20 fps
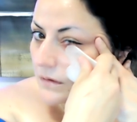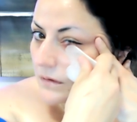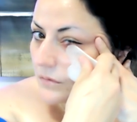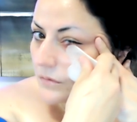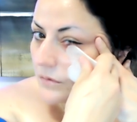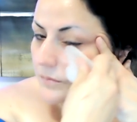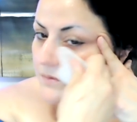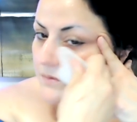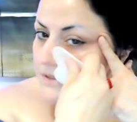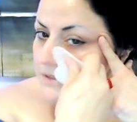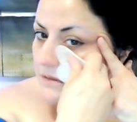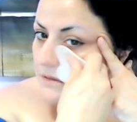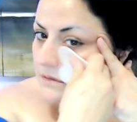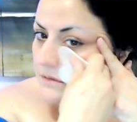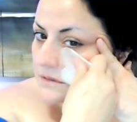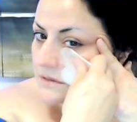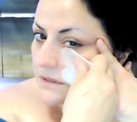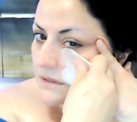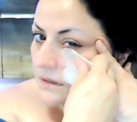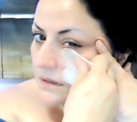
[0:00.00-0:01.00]
Whoops,
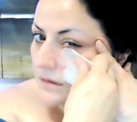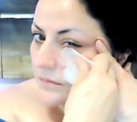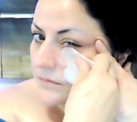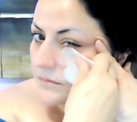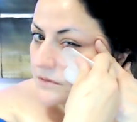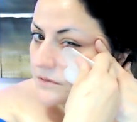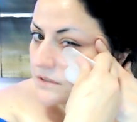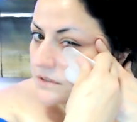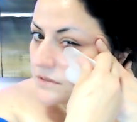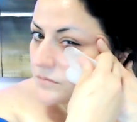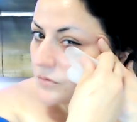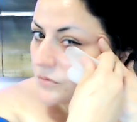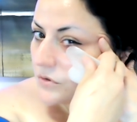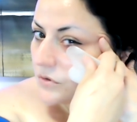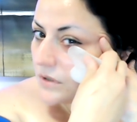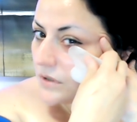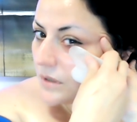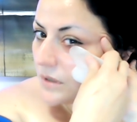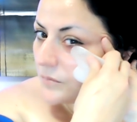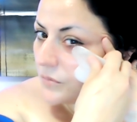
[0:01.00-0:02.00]
see,
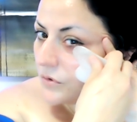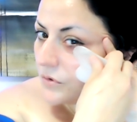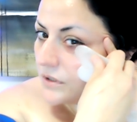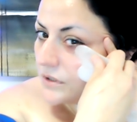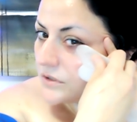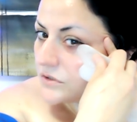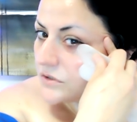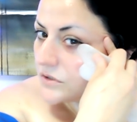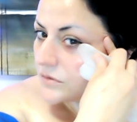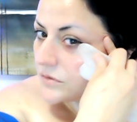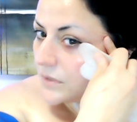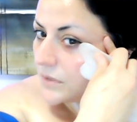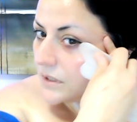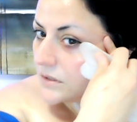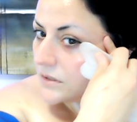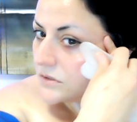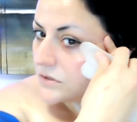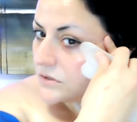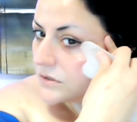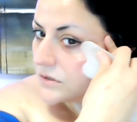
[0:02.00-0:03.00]
I'm pulling too
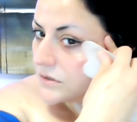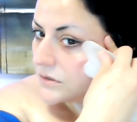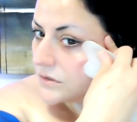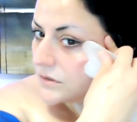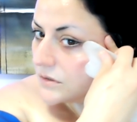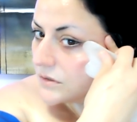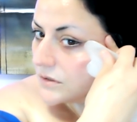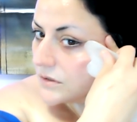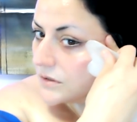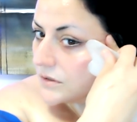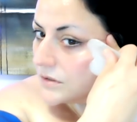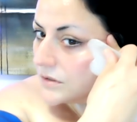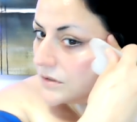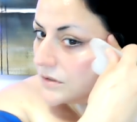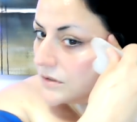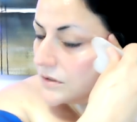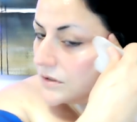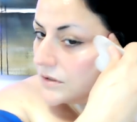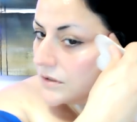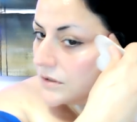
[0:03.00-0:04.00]
much.
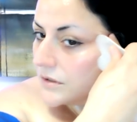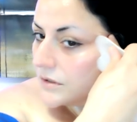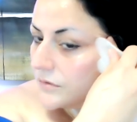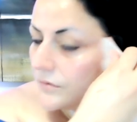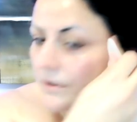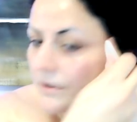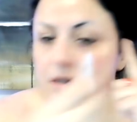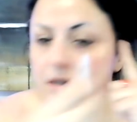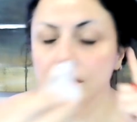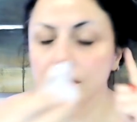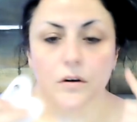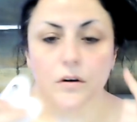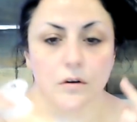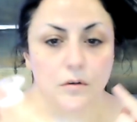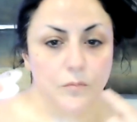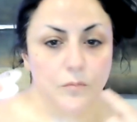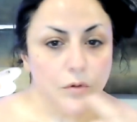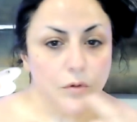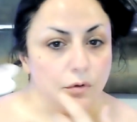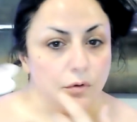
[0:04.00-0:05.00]
You're really
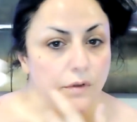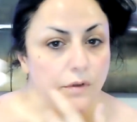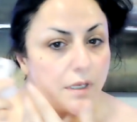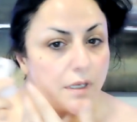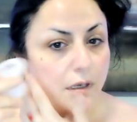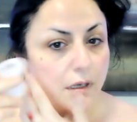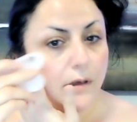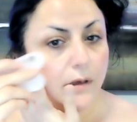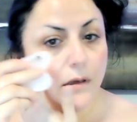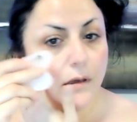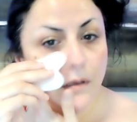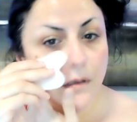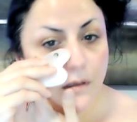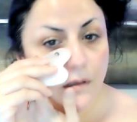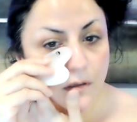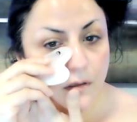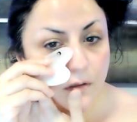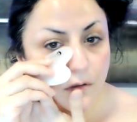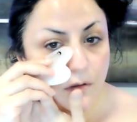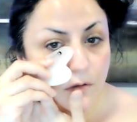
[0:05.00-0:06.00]
not pulling,
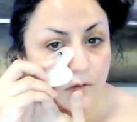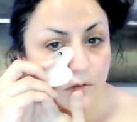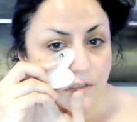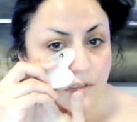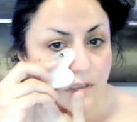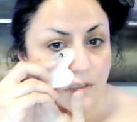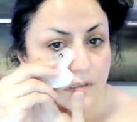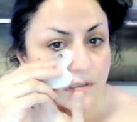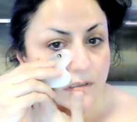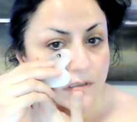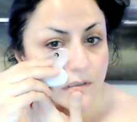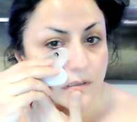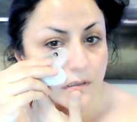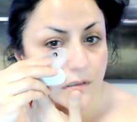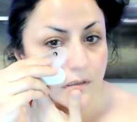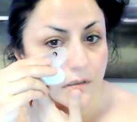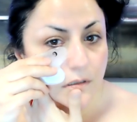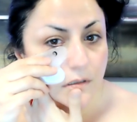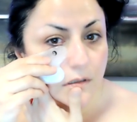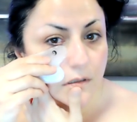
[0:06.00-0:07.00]
you're just,
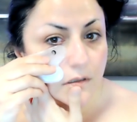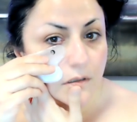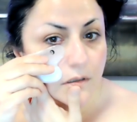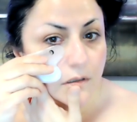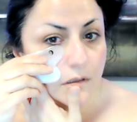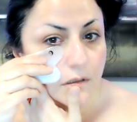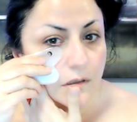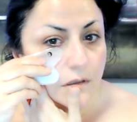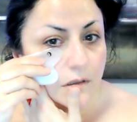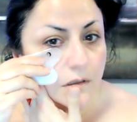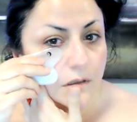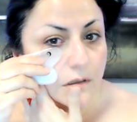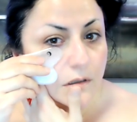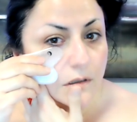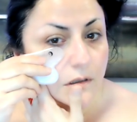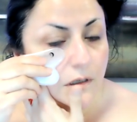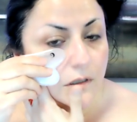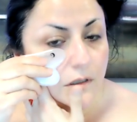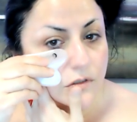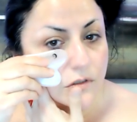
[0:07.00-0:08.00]

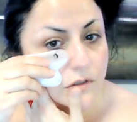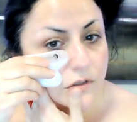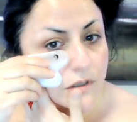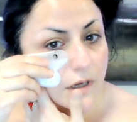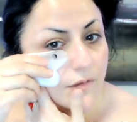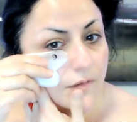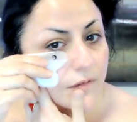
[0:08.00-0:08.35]
and you should have